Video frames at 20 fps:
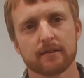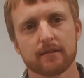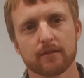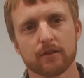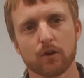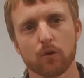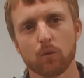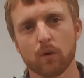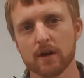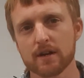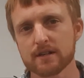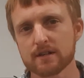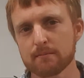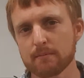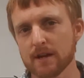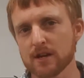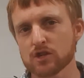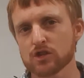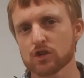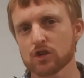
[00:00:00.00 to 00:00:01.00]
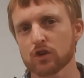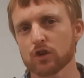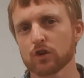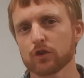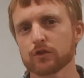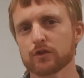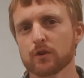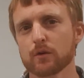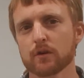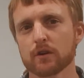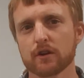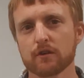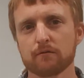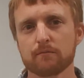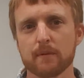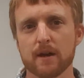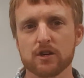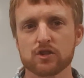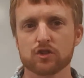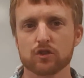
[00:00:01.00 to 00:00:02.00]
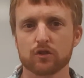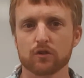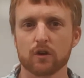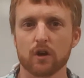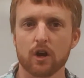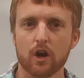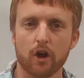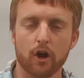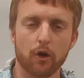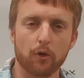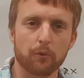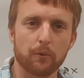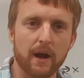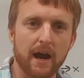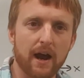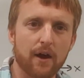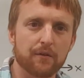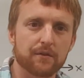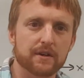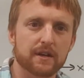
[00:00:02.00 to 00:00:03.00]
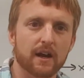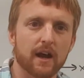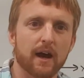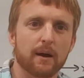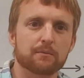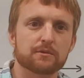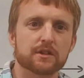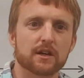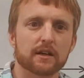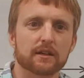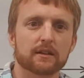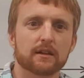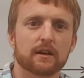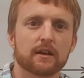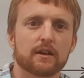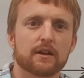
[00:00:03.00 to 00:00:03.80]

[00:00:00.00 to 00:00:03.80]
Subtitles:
the one-dimensional unit of measure around an object.